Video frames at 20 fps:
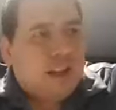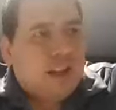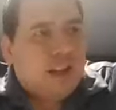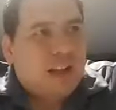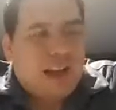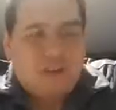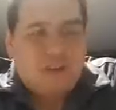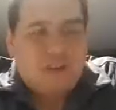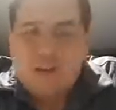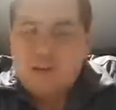
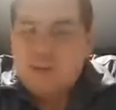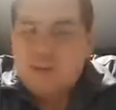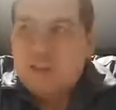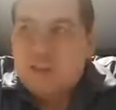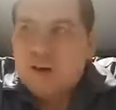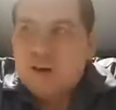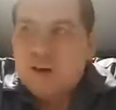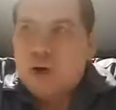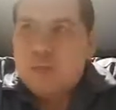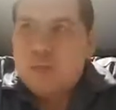think
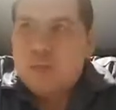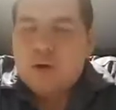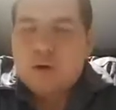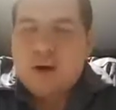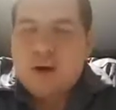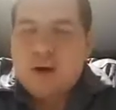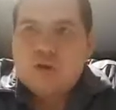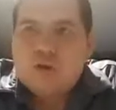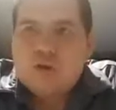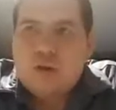Valen at home are
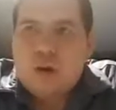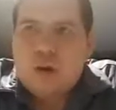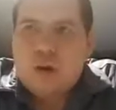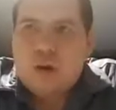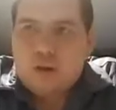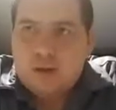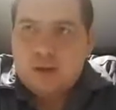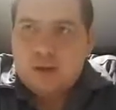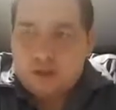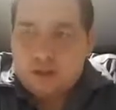quite strong.
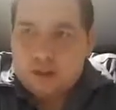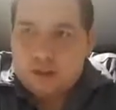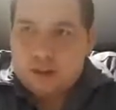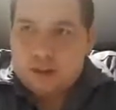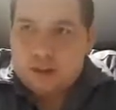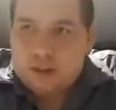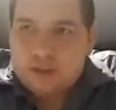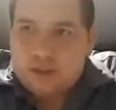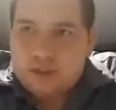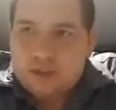
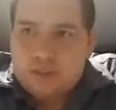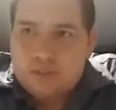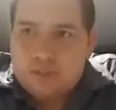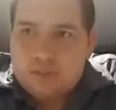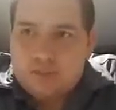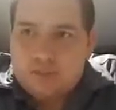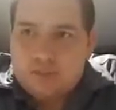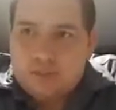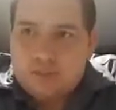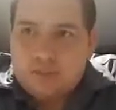
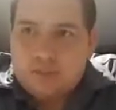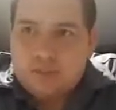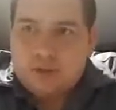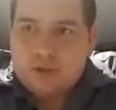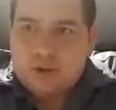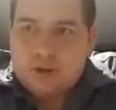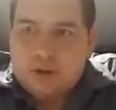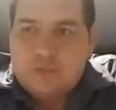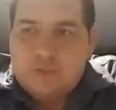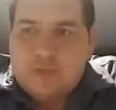
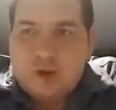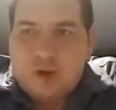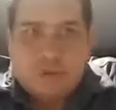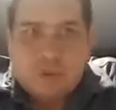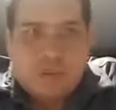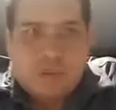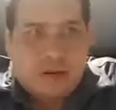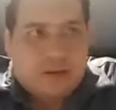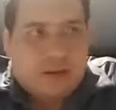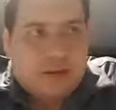They've not
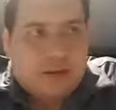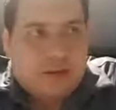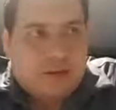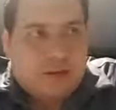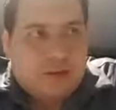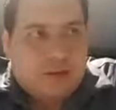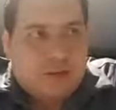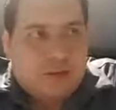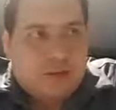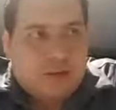been
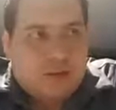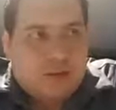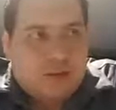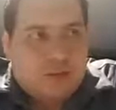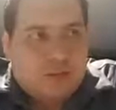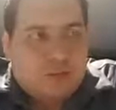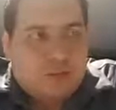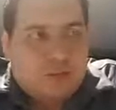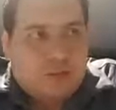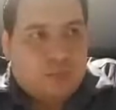
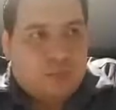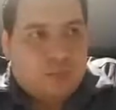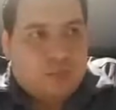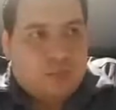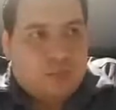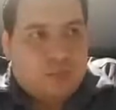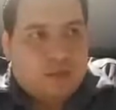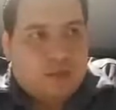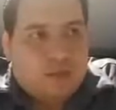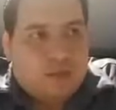as
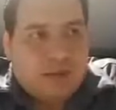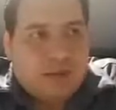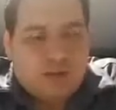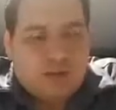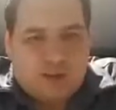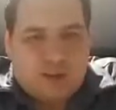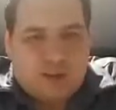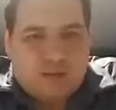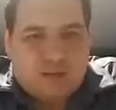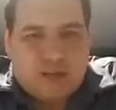
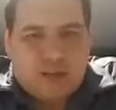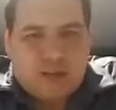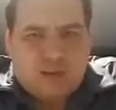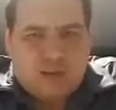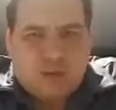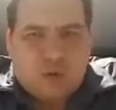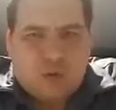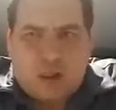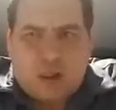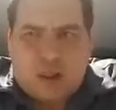exhilarating as they
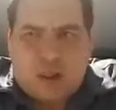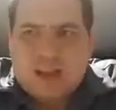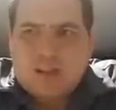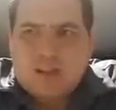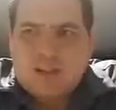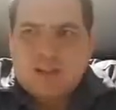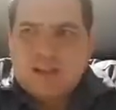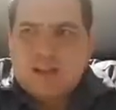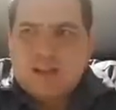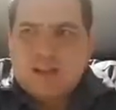were last
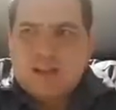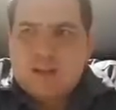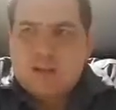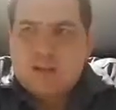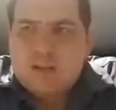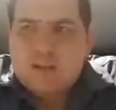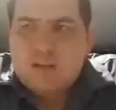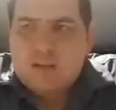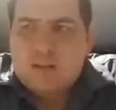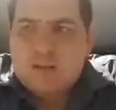season.
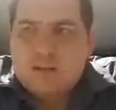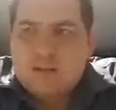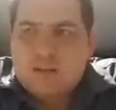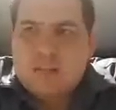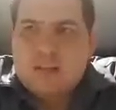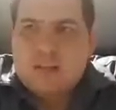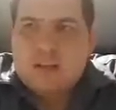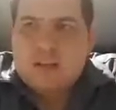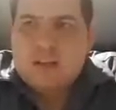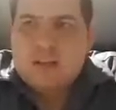
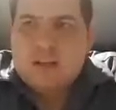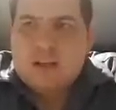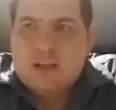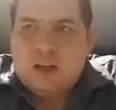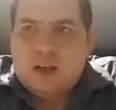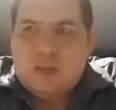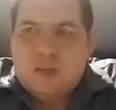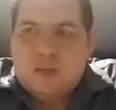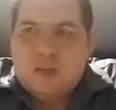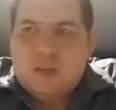
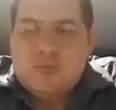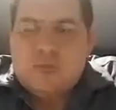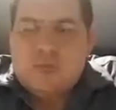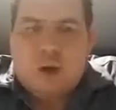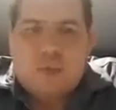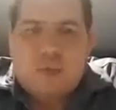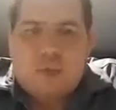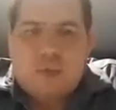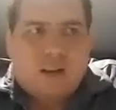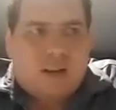They've
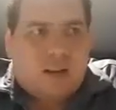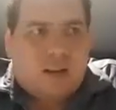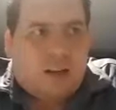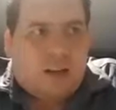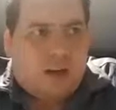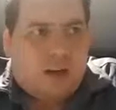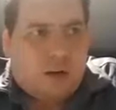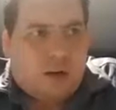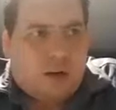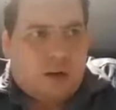not been
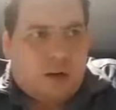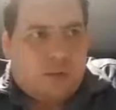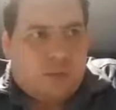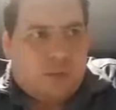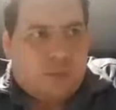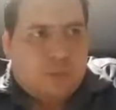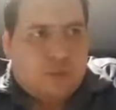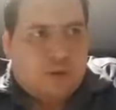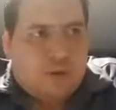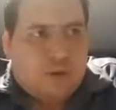clinical enough
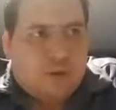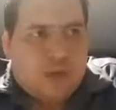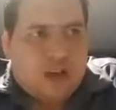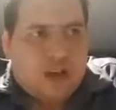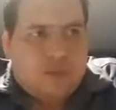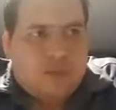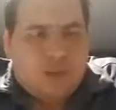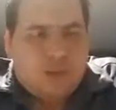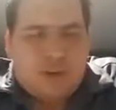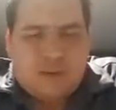and put
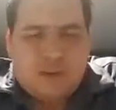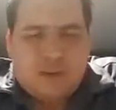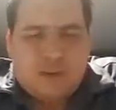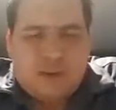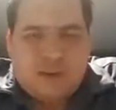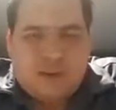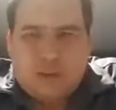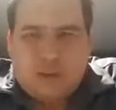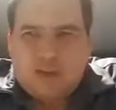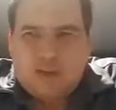sides away. I think
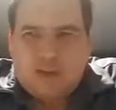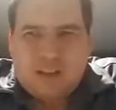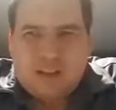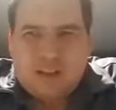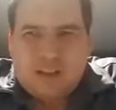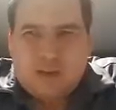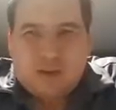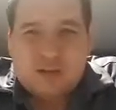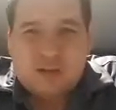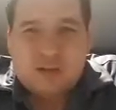they've got 6
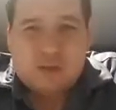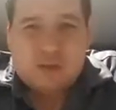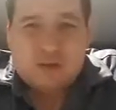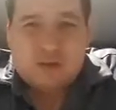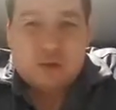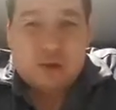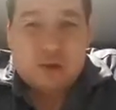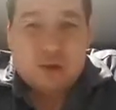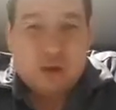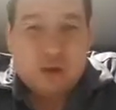or 7
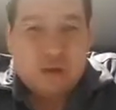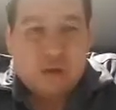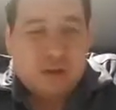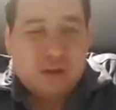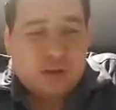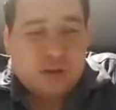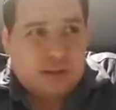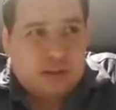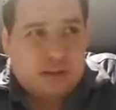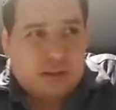draws.
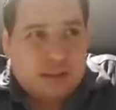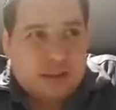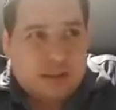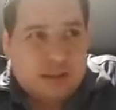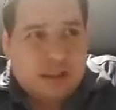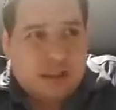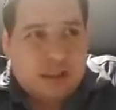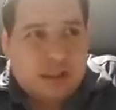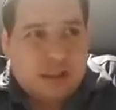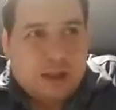
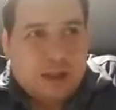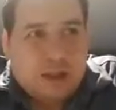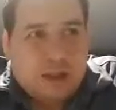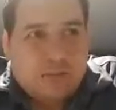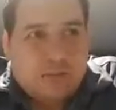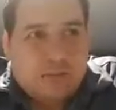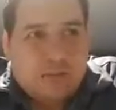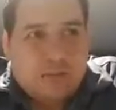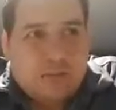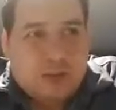
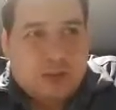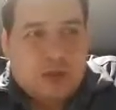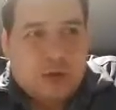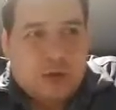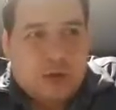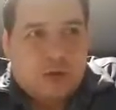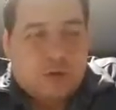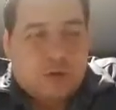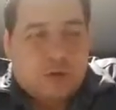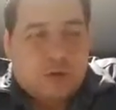So
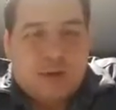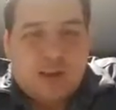if you can